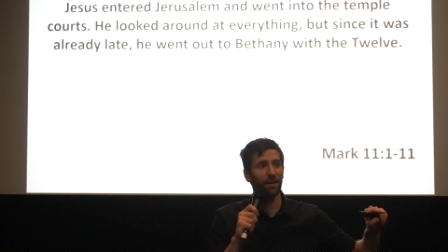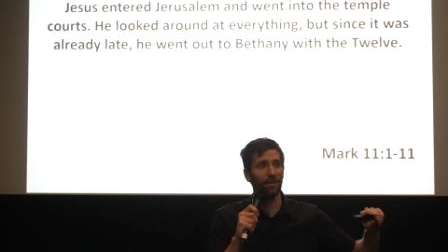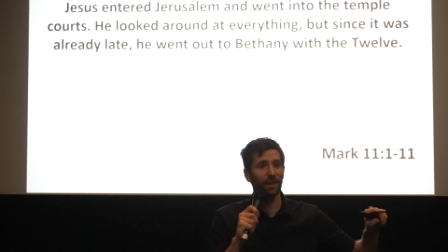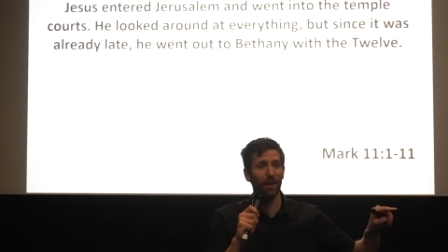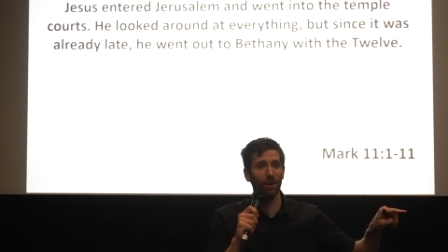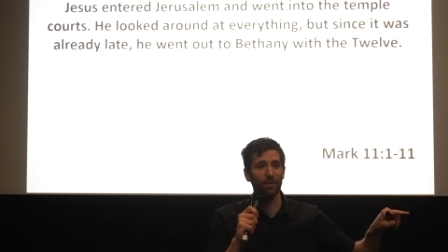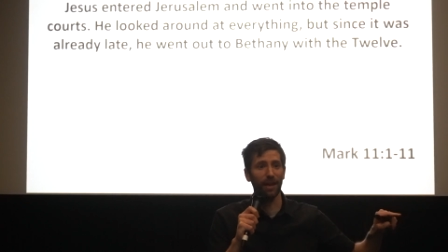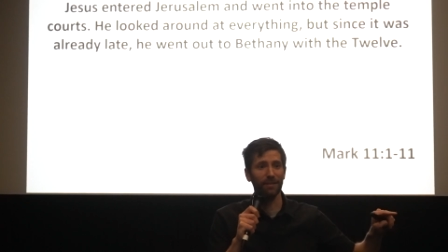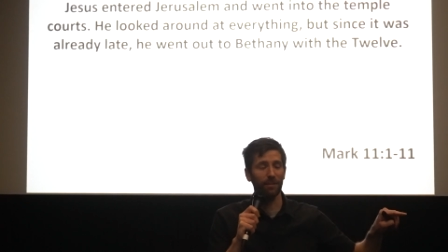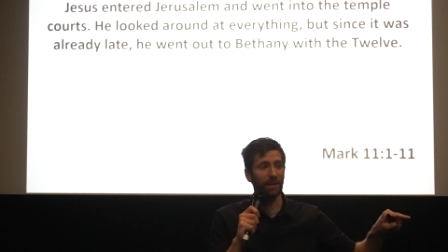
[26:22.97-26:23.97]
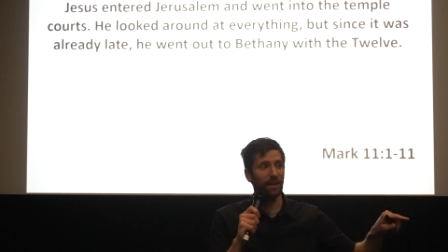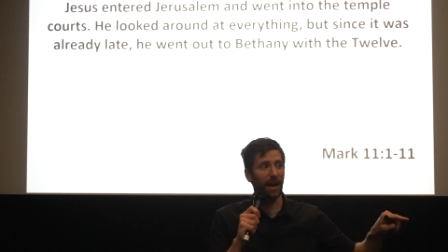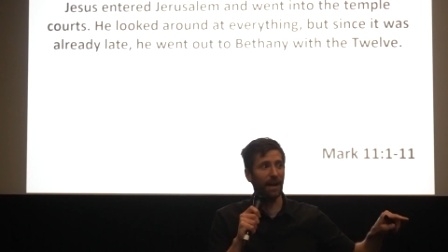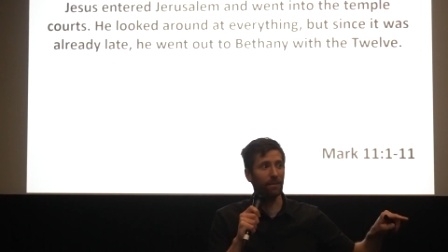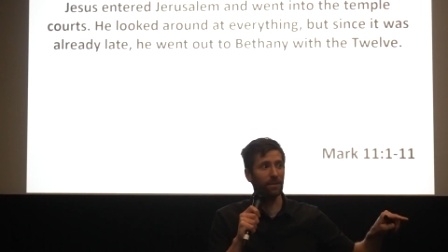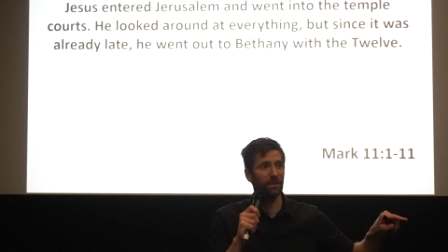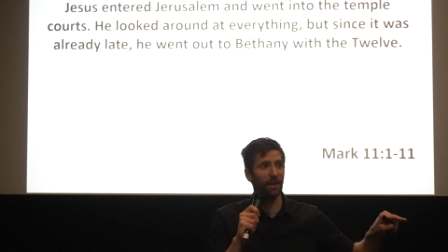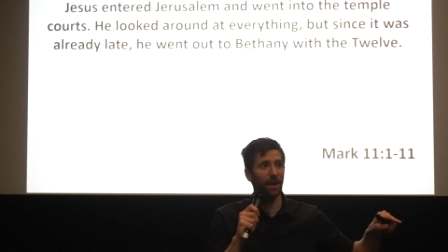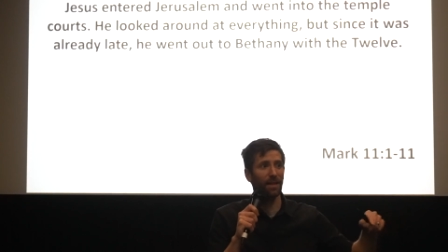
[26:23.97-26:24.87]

from the Old Testament times.